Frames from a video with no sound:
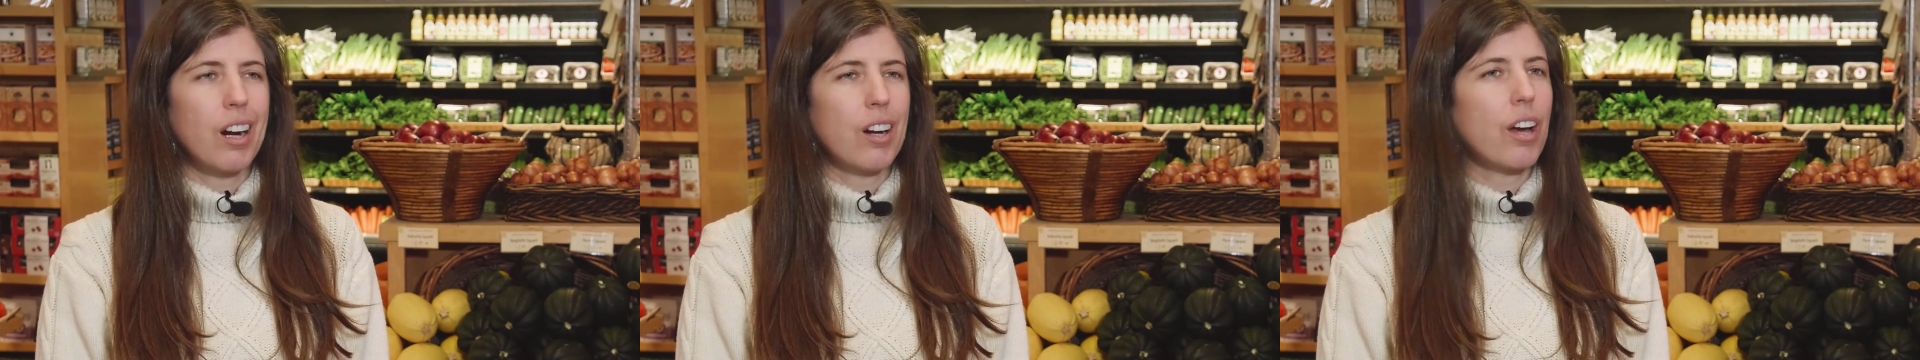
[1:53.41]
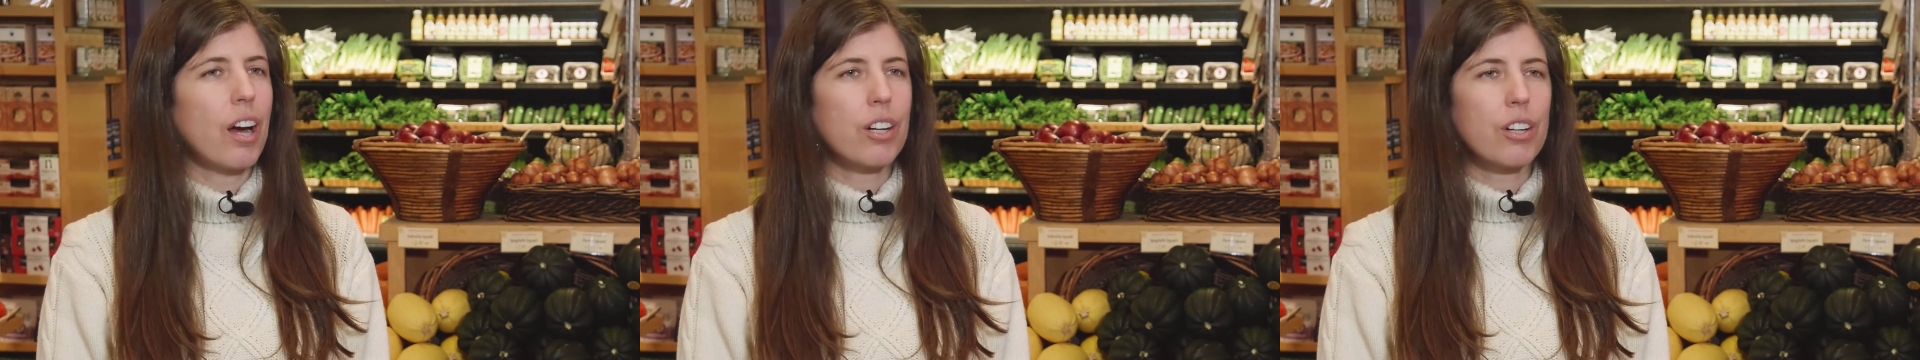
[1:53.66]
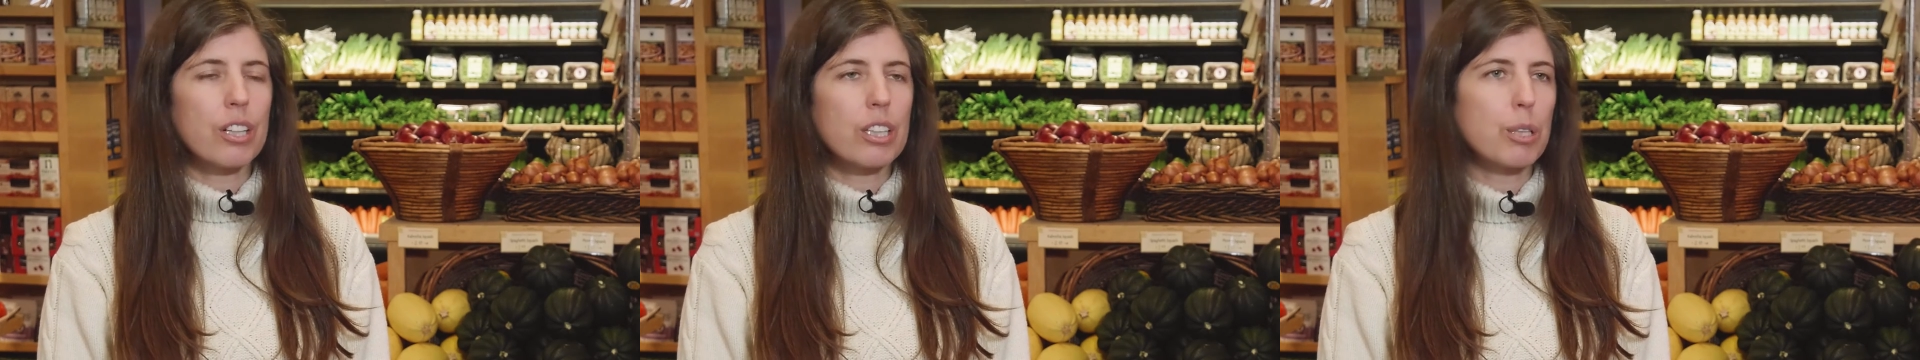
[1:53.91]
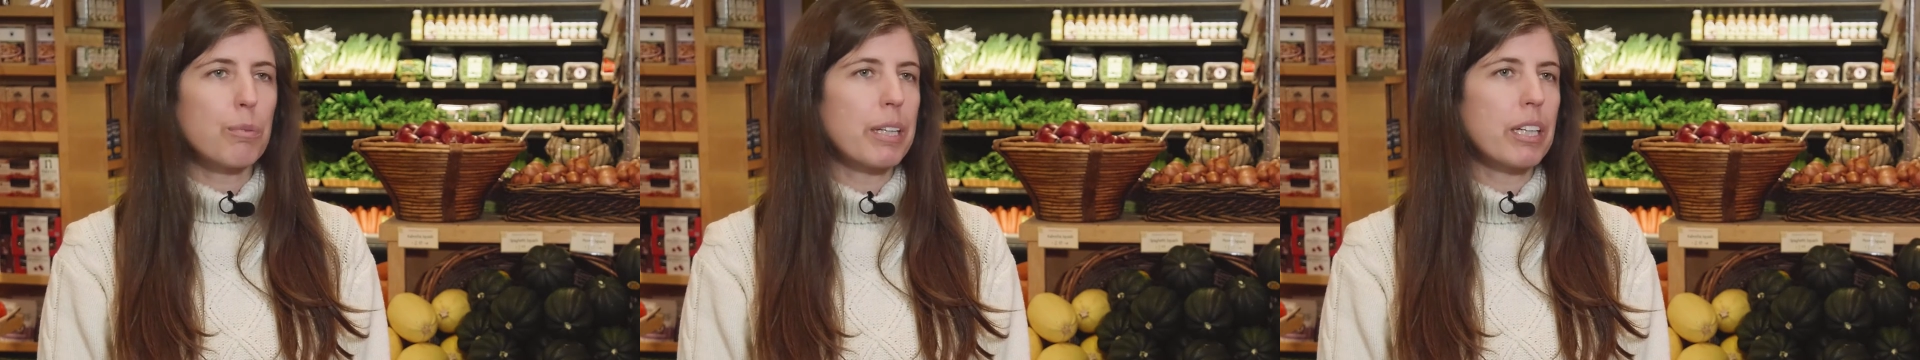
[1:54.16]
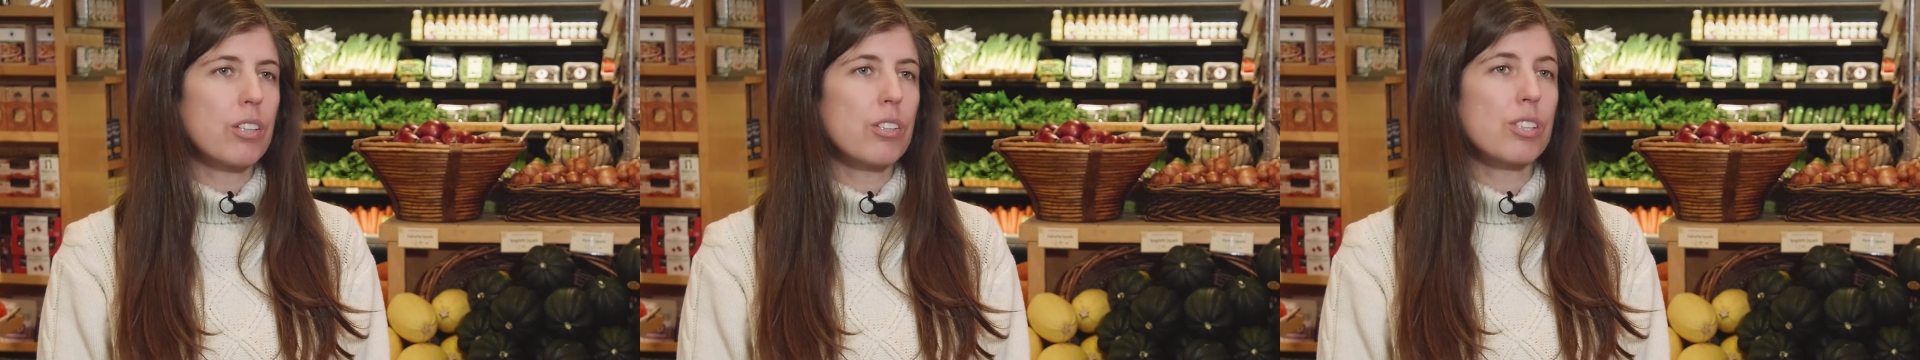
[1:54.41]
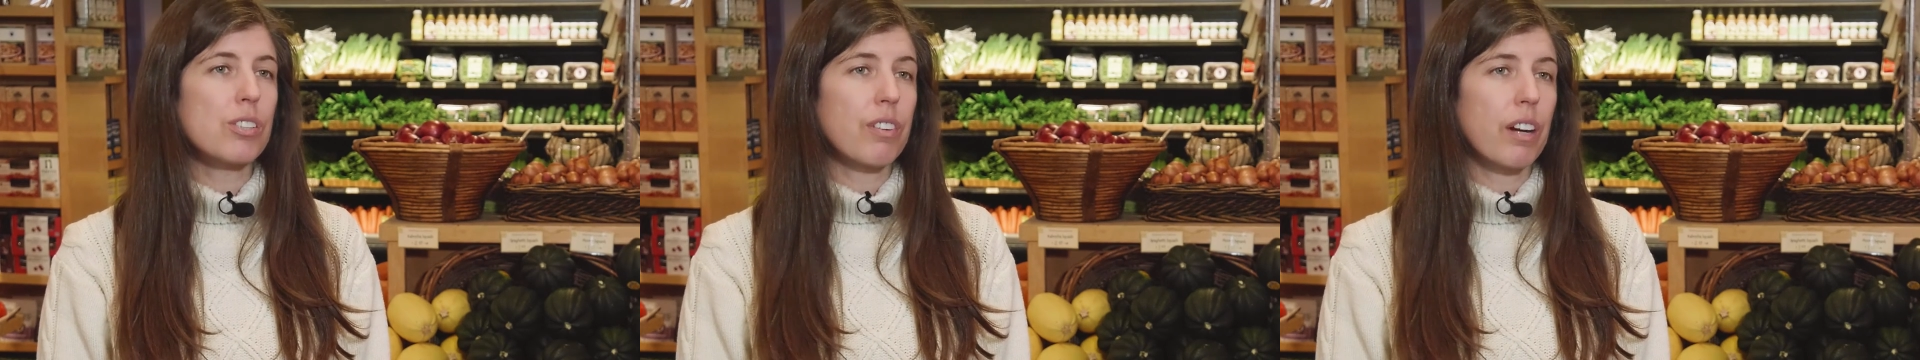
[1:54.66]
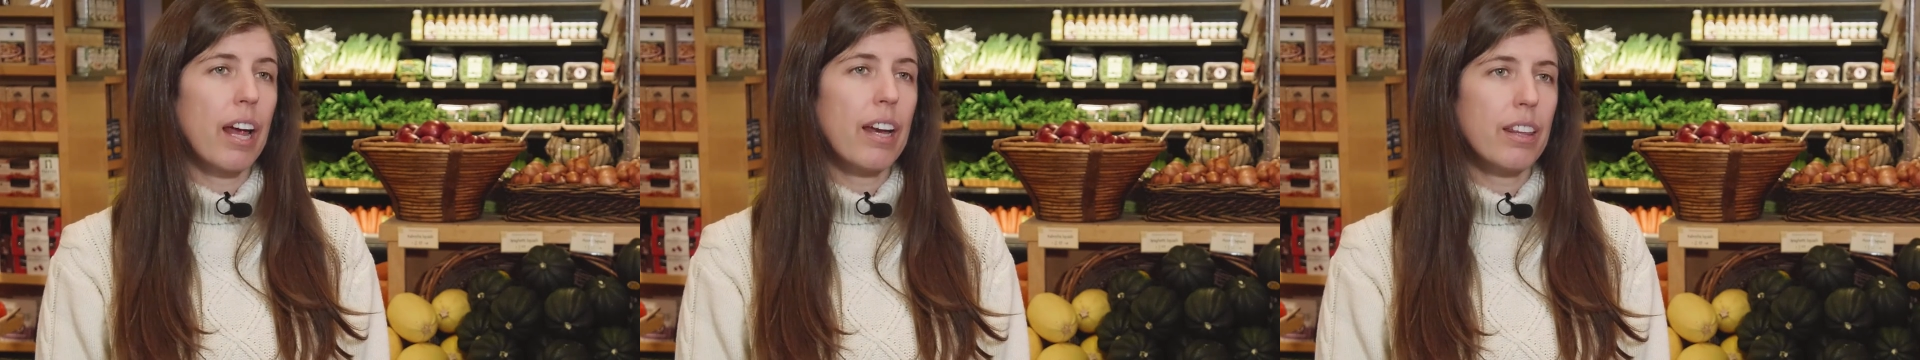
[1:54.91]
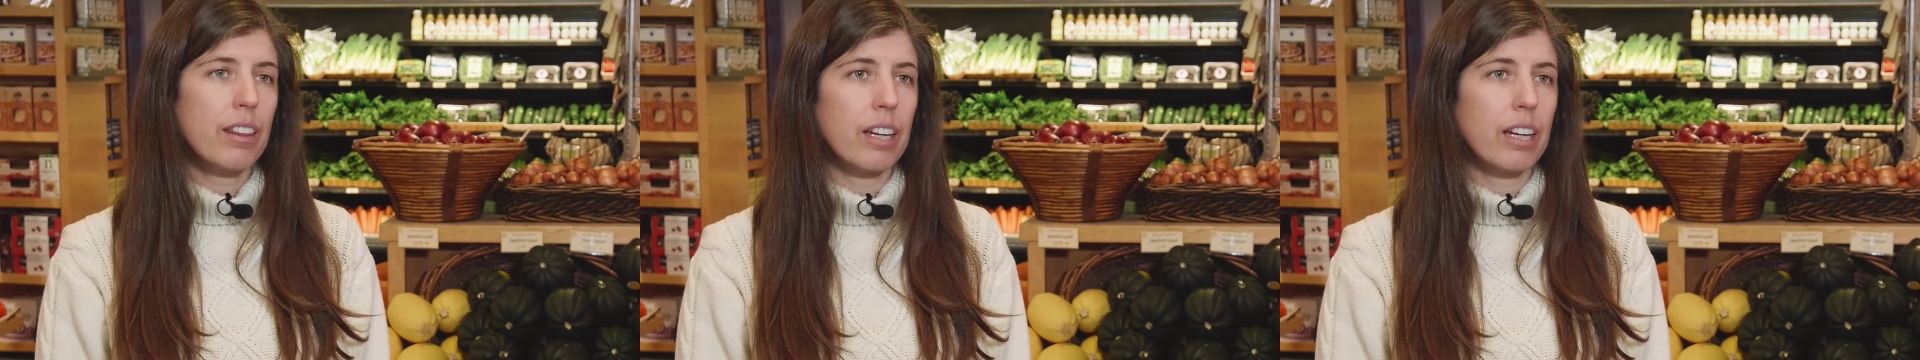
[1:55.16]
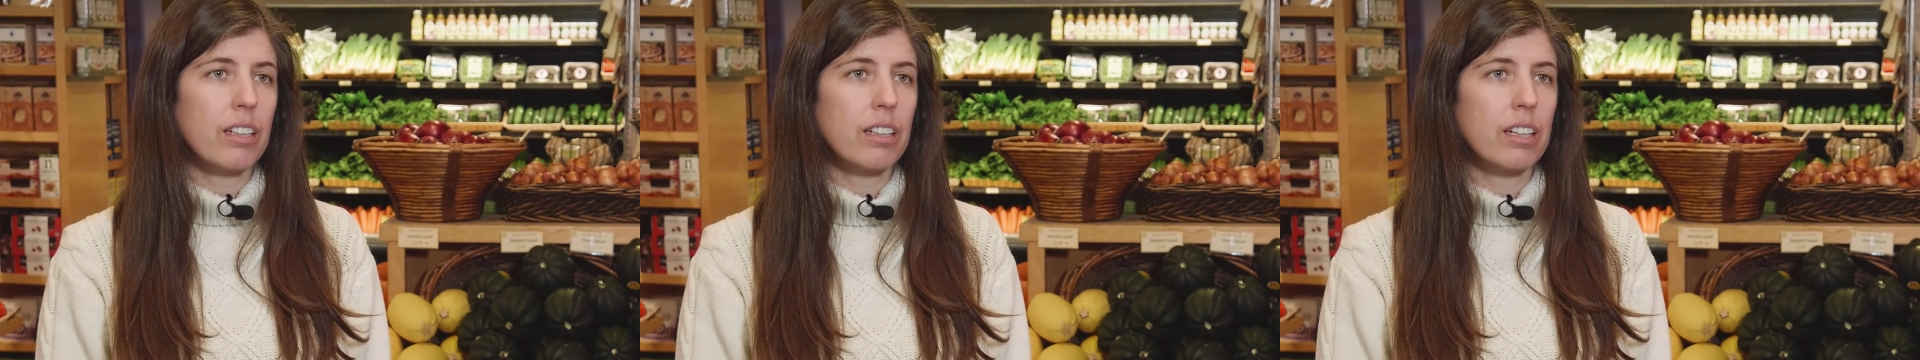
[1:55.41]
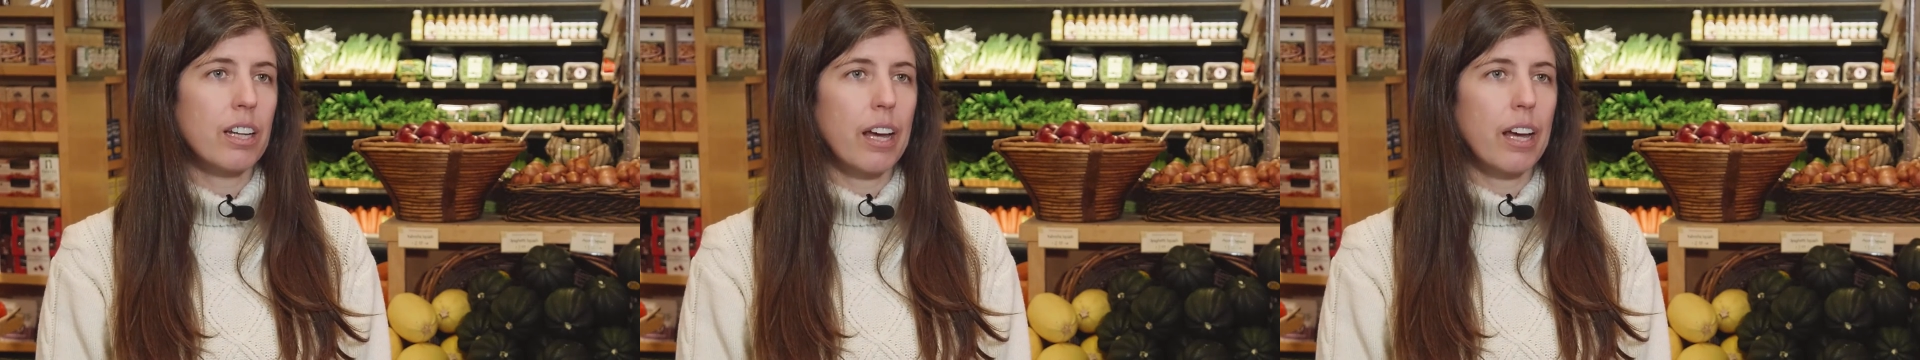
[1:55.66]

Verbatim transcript: are not currently being used for anything